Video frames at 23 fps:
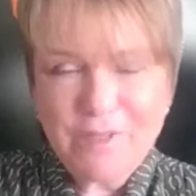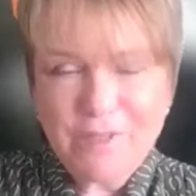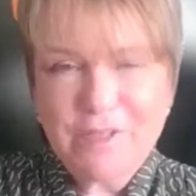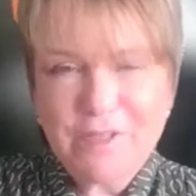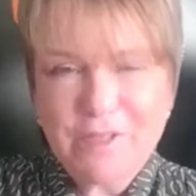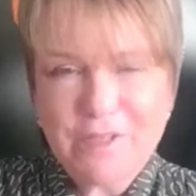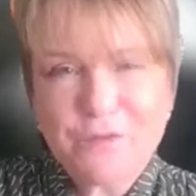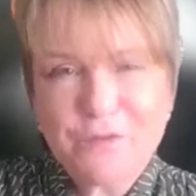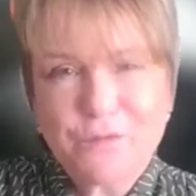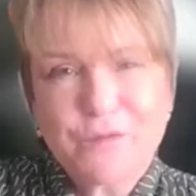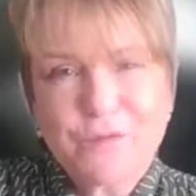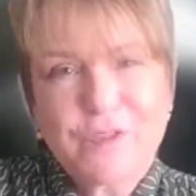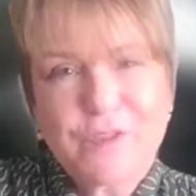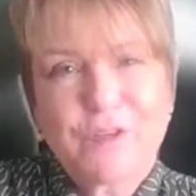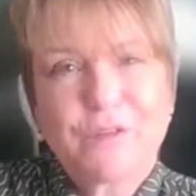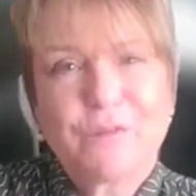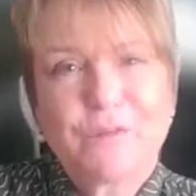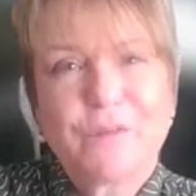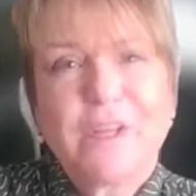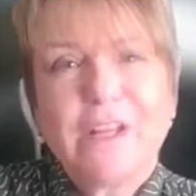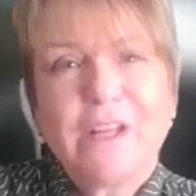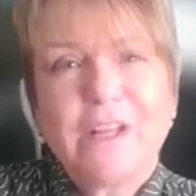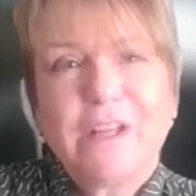But it's
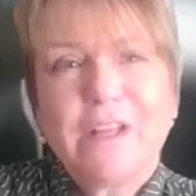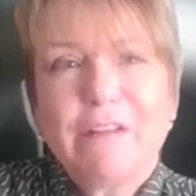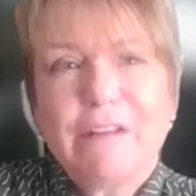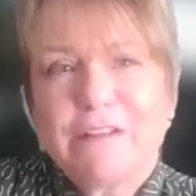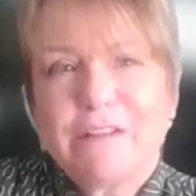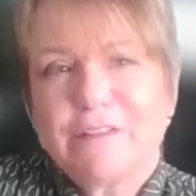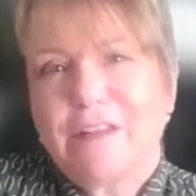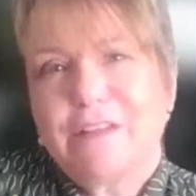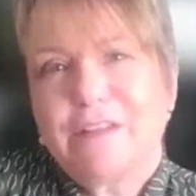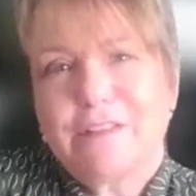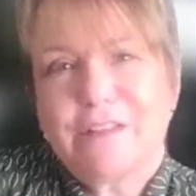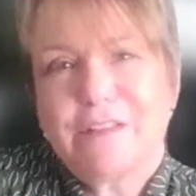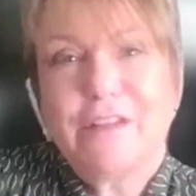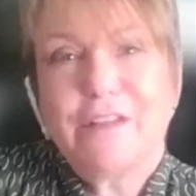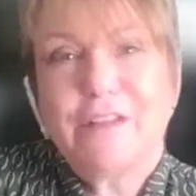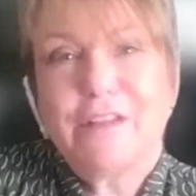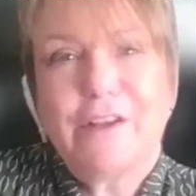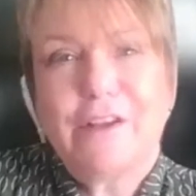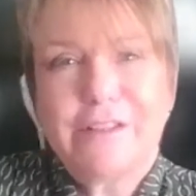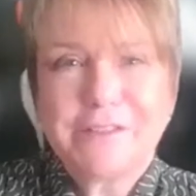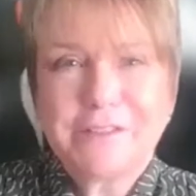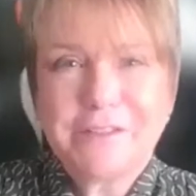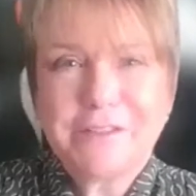also it's a
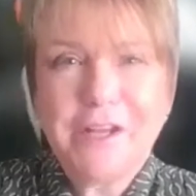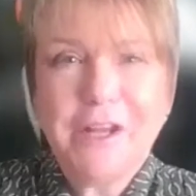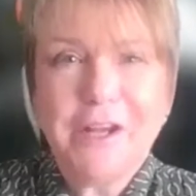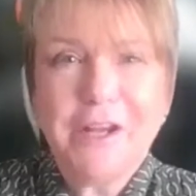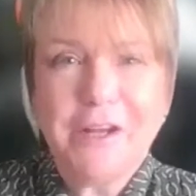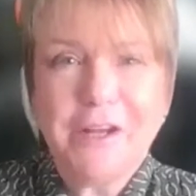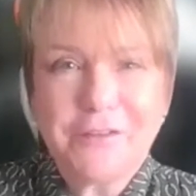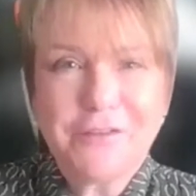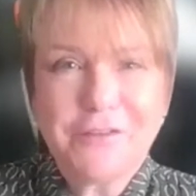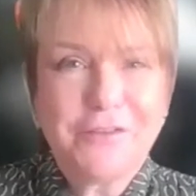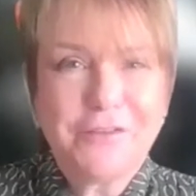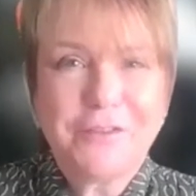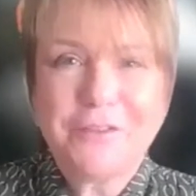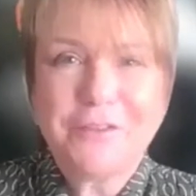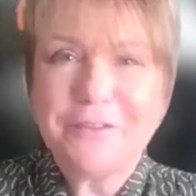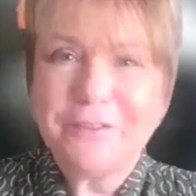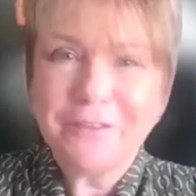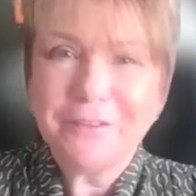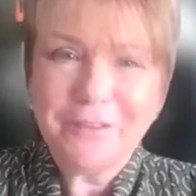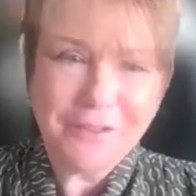nice touch,